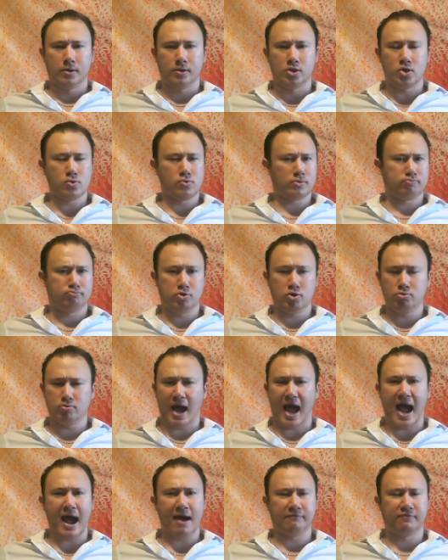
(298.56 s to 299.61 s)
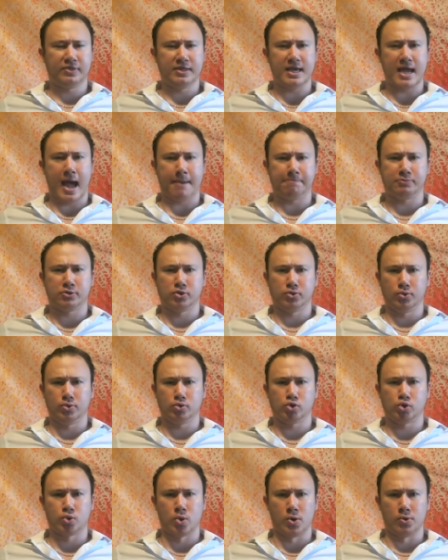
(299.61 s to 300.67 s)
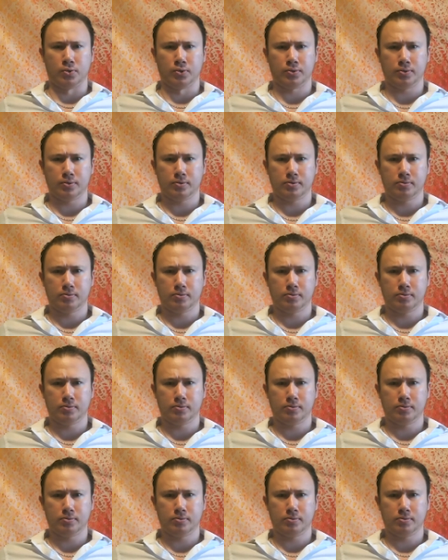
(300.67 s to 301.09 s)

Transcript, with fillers: you, you have the absolute truth.